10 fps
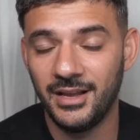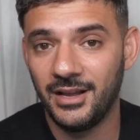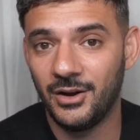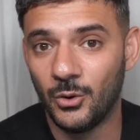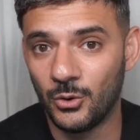
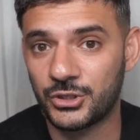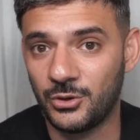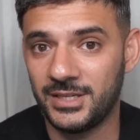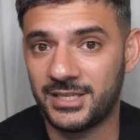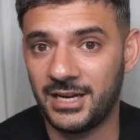Also
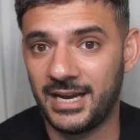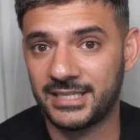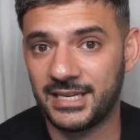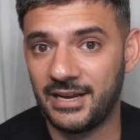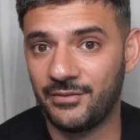in tonight's
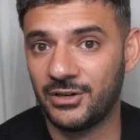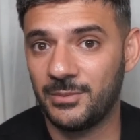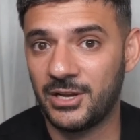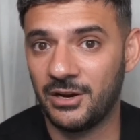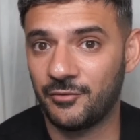live, I'm going to be
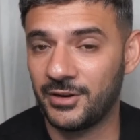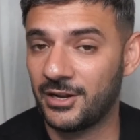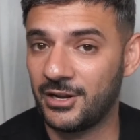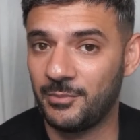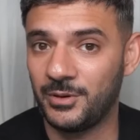covering a
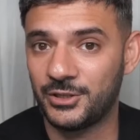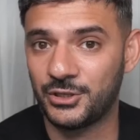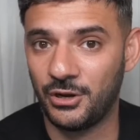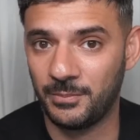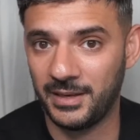couple of
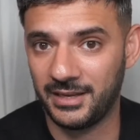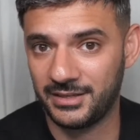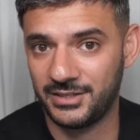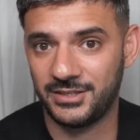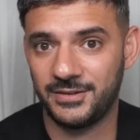
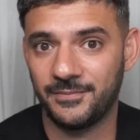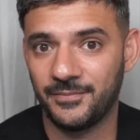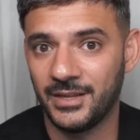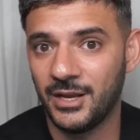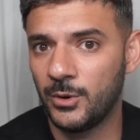topics.
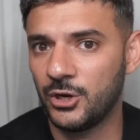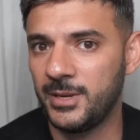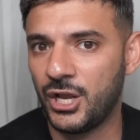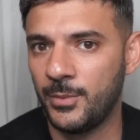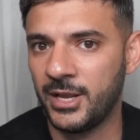We're going to be
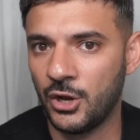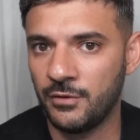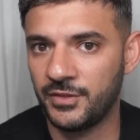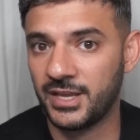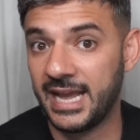going over
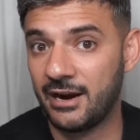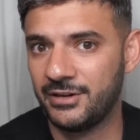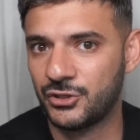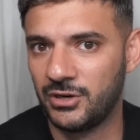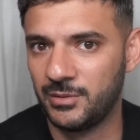the carry
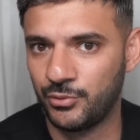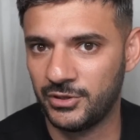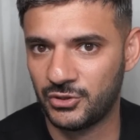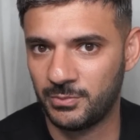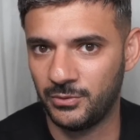trade
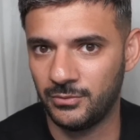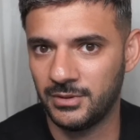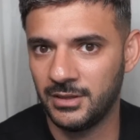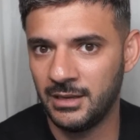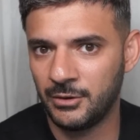principle.
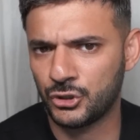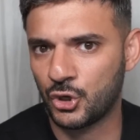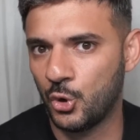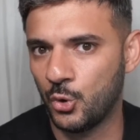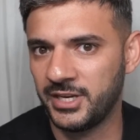Because
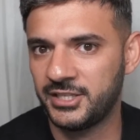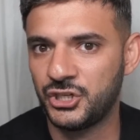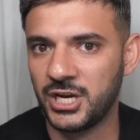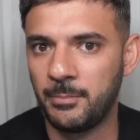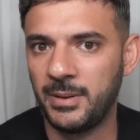according to
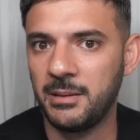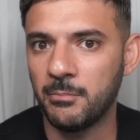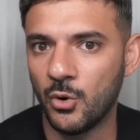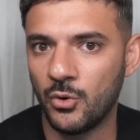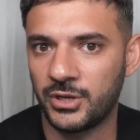JP
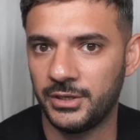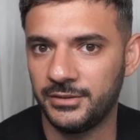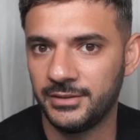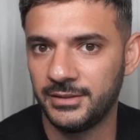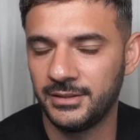Morgan,
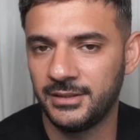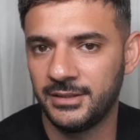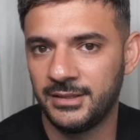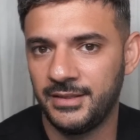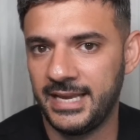
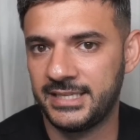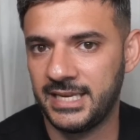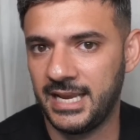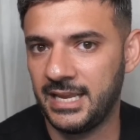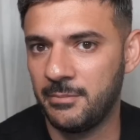they're
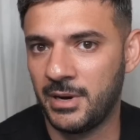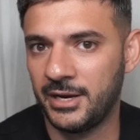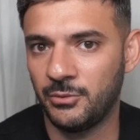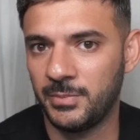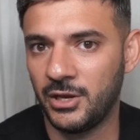saying it might
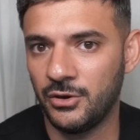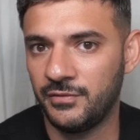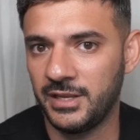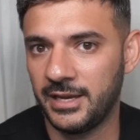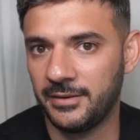not be over
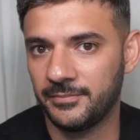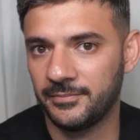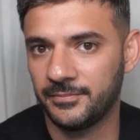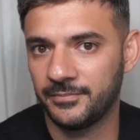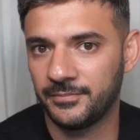yet.
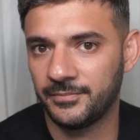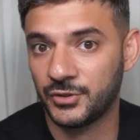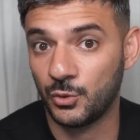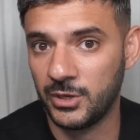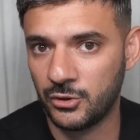So
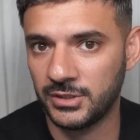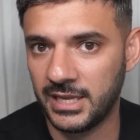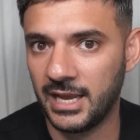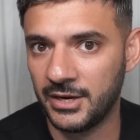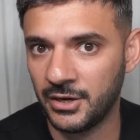we could
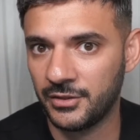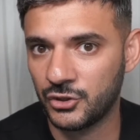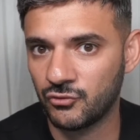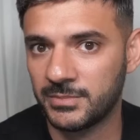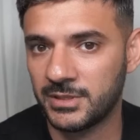get another
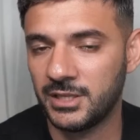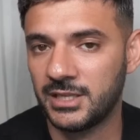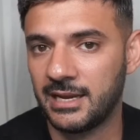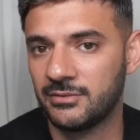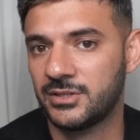drop
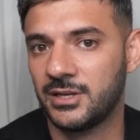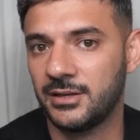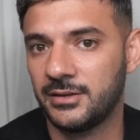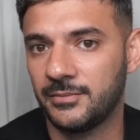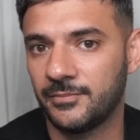downside.